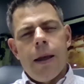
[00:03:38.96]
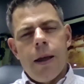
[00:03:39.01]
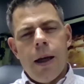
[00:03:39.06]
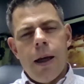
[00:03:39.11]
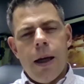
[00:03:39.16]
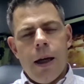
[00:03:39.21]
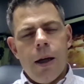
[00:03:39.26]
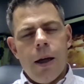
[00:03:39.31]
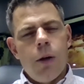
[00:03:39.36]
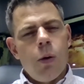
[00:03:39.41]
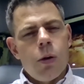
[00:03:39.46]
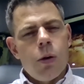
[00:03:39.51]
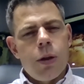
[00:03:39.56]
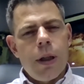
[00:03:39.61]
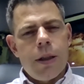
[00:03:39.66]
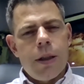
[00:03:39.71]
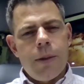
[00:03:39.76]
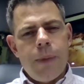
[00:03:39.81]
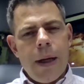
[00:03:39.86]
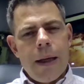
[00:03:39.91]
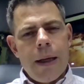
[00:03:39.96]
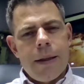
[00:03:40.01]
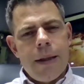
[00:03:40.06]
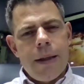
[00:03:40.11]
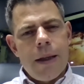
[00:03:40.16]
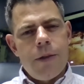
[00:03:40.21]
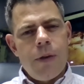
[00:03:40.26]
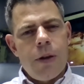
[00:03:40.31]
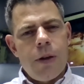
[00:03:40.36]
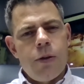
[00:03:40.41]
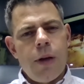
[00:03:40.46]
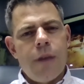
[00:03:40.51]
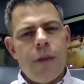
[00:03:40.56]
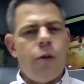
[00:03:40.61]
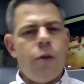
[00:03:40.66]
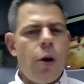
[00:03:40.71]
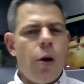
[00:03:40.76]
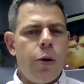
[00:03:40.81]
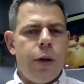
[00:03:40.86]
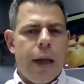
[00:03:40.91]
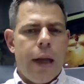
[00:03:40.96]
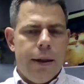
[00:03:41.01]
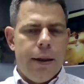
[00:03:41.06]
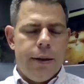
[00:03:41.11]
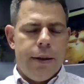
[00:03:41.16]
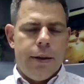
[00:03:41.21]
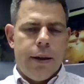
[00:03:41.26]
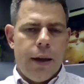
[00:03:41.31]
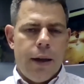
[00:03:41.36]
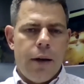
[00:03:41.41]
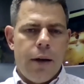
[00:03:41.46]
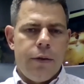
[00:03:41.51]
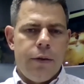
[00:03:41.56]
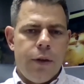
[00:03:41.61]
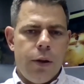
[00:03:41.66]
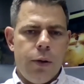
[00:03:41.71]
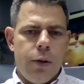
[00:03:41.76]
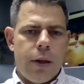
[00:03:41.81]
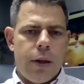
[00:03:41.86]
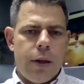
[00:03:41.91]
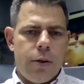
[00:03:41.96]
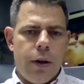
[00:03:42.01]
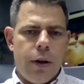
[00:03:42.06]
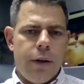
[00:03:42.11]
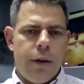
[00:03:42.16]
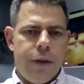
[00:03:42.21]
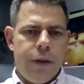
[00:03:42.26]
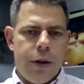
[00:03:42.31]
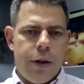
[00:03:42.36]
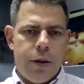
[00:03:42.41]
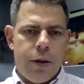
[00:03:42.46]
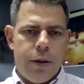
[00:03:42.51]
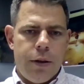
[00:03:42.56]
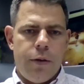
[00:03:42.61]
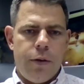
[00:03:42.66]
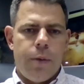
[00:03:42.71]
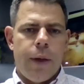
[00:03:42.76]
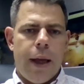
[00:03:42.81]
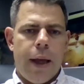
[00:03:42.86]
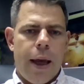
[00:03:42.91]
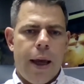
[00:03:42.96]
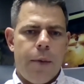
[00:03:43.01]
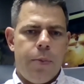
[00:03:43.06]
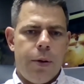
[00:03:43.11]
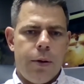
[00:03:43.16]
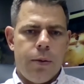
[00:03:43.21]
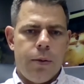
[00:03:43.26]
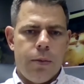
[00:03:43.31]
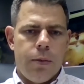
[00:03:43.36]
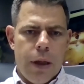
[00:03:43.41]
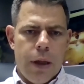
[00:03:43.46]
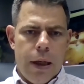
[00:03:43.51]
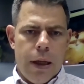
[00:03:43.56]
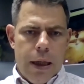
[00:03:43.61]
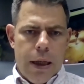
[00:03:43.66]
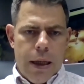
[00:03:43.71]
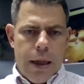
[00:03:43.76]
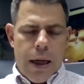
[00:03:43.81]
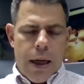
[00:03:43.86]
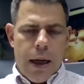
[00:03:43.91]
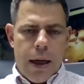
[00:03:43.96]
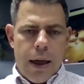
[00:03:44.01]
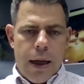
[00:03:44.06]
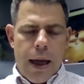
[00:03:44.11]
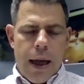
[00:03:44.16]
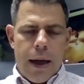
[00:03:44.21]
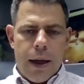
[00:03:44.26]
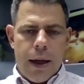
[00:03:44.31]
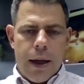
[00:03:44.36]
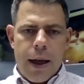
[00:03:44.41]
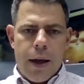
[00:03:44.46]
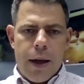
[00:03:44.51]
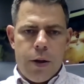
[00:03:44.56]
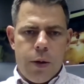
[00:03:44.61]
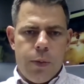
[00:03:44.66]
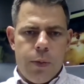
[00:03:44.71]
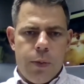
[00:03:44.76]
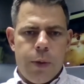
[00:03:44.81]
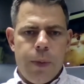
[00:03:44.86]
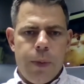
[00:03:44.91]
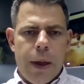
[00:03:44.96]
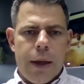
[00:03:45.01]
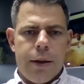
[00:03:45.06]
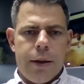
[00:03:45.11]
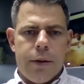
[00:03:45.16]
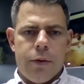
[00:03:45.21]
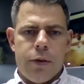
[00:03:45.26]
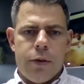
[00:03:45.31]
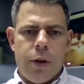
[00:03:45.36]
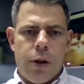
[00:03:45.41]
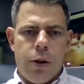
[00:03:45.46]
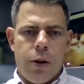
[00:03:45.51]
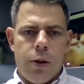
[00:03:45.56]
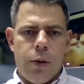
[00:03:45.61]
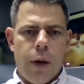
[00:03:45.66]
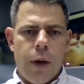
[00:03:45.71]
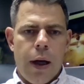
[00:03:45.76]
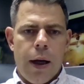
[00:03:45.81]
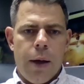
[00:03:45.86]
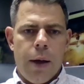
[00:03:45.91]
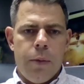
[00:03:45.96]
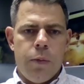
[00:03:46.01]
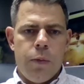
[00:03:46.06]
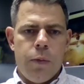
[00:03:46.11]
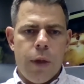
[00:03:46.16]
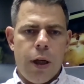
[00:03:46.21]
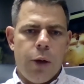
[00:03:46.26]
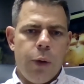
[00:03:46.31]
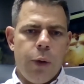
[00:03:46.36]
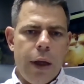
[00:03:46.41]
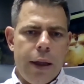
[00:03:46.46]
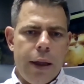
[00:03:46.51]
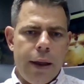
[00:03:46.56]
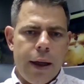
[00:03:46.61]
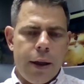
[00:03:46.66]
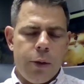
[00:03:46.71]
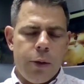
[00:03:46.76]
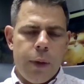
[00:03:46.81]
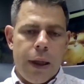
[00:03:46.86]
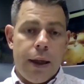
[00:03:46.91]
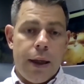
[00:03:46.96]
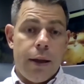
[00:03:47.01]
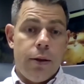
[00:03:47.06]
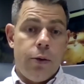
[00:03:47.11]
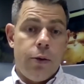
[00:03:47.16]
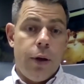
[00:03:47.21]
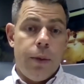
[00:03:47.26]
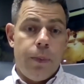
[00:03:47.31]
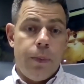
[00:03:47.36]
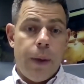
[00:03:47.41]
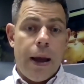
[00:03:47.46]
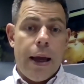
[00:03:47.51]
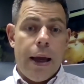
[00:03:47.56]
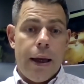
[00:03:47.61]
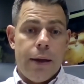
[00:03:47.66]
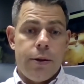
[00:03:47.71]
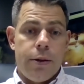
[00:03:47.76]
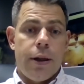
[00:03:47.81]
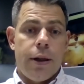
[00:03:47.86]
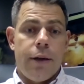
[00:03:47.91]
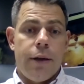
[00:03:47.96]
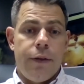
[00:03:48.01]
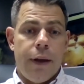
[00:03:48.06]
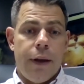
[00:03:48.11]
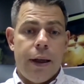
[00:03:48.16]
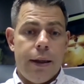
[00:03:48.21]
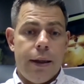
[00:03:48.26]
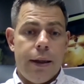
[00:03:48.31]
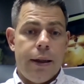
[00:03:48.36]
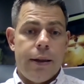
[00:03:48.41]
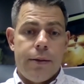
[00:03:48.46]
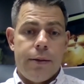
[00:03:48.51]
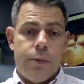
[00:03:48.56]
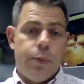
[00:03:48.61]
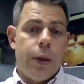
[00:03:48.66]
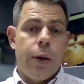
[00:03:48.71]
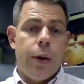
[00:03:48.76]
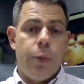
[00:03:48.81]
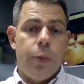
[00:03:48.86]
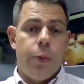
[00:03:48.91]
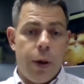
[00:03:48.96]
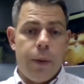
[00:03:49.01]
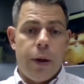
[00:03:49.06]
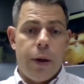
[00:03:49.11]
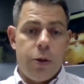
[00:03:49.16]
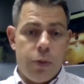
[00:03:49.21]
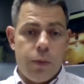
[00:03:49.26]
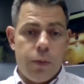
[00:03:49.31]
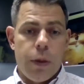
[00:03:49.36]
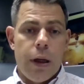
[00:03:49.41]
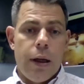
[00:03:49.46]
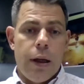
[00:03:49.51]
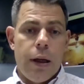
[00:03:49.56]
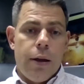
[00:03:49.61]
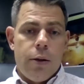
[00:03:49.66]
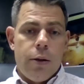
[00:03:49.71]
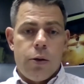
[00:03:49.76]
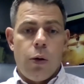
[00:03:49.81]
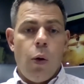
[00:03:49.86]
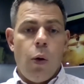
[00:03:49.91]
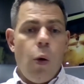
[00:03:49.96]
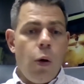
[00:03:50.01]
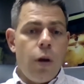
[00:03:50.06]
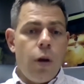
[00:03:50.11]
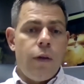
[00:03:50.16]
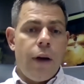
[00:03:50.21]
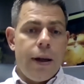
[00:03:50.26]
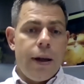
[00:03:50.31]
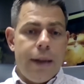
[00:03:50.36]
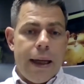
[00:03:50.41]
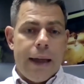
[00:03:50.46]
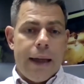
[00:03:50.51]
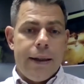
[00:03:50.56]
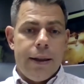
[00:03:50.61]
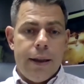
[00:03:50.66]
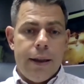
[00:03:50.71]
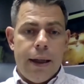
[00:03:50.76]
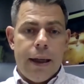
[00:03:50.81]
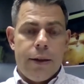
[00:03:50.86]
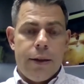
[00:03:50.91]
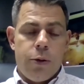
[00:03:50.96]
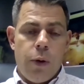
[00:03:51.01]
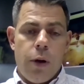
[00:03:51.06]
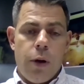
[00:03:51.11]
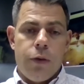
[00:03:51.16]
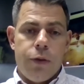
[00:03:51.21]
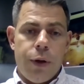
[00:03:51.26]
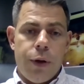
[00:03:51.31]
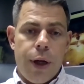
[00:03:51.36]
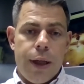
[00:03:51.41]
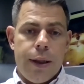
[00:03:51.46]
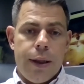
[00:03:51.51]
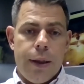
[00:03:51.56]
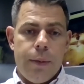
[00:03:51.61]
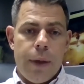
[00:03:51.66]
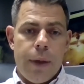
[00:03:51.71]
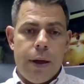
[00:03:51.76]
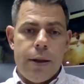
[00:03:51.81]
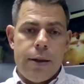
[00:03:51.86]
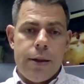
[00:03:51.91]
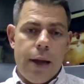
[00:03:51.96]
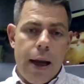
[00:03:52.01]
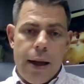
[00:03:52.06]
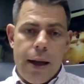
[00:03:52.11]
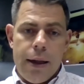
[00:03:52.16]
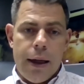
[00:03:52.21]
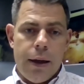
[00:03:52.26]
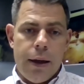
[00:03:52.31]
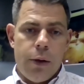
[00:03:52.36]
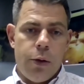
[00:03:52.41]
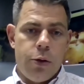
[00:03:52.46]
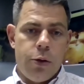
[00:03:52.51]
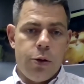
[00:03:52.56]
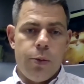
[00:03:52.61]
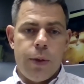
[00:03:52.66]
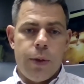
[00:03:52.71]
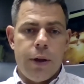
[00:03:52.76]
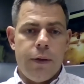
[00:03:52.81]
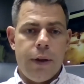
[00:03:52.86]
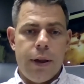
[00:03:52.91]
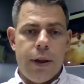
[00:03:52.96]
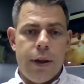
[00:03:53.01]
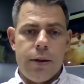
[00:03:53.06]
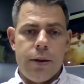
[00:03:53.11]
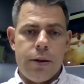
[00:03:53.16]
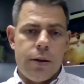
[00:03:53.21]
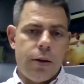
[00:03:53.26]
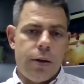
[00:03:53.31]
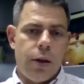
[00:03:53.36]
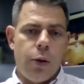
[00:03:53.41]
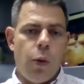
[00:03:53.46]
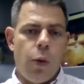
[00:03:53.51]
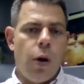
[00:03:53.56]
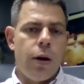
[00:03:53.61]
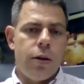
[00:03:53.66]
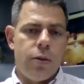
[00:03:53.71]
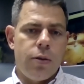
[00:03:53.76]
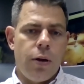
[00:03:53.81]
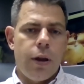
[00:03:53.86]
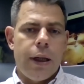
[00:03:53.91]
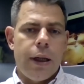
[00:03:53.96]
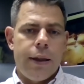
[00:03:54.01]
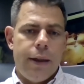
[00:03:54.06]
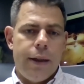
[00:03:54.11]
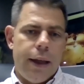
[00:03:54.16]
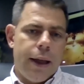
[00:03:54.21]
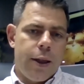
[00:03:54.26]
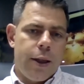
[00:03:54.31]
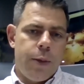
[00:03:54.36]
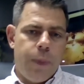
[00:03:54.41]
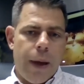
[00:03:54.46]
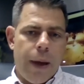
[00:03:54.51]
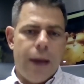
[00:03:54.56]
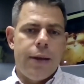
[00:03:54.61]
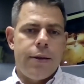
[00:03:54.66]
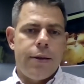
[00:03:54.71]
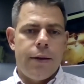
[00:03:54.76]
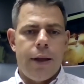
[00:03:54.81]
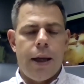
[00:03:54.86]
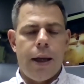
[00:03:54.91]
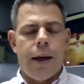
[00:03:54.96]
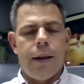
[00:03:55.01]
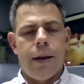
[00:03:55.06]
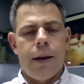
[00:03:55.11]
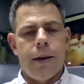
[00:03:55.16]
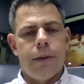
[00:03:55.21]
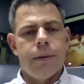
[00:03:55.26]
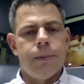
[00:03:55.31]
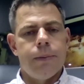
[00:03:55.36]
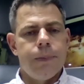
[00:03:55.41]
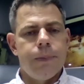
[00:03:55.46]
It also doesn't make sense for us to have no debt. In our view, it's not efficient from a capital allocation perspective. So, you know, we think that we can repay significant, pretty much sort of all of our debt in the next 12 to 18 months and then resume dividends. So the one is not at the expense of the other.